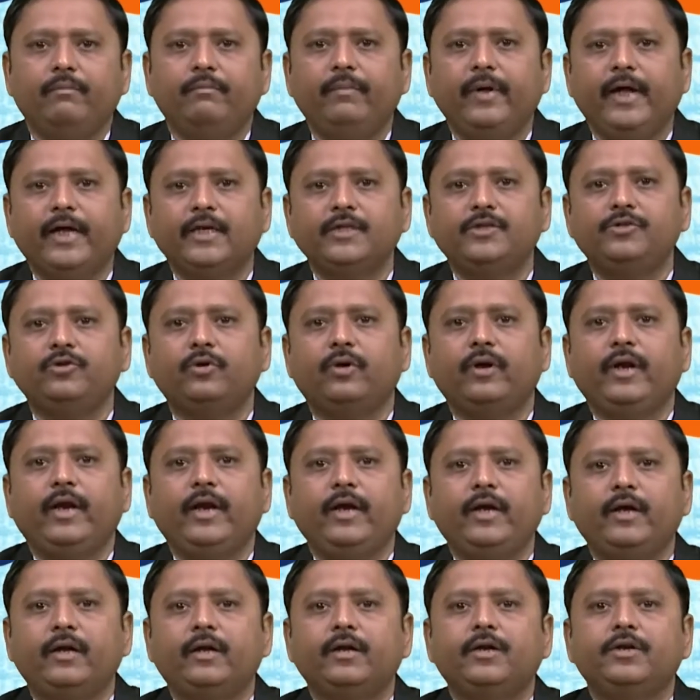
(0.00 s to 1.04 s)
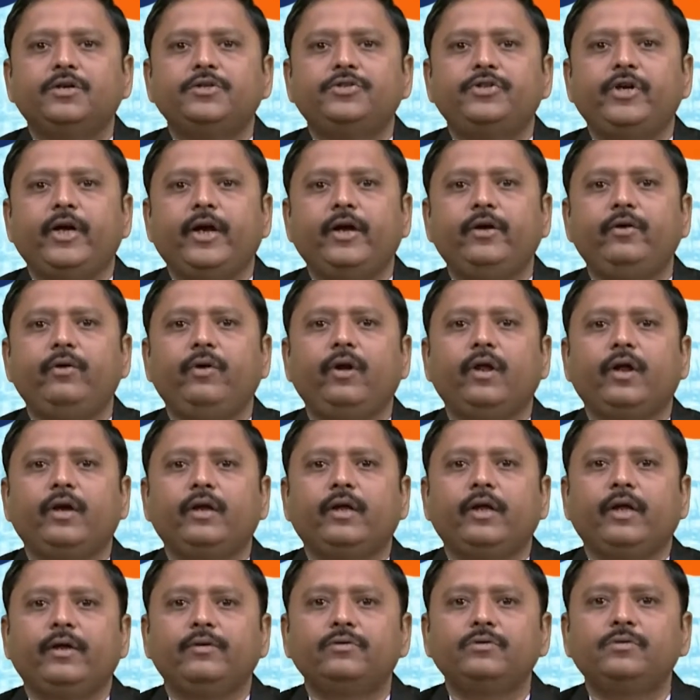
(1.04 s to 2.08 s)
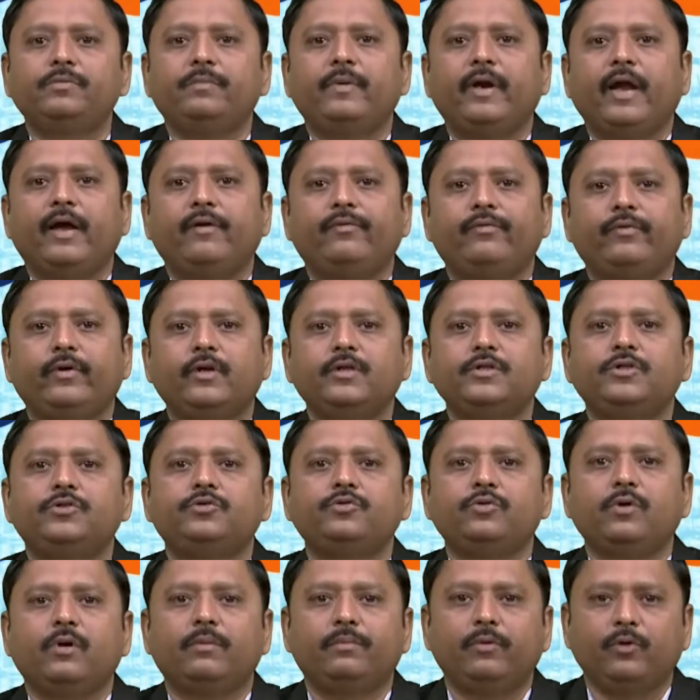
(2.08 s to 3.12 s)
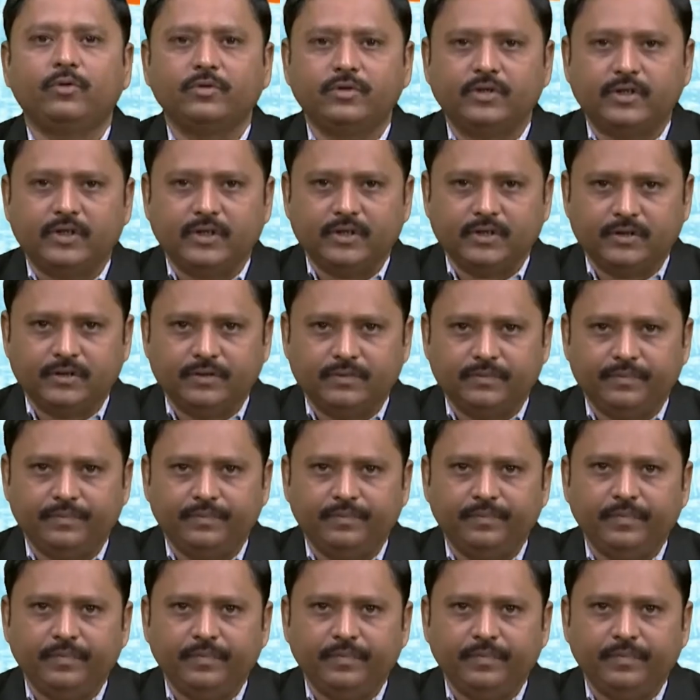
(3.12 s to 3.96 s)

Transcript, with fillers: based on it scheduler gives preference to a process.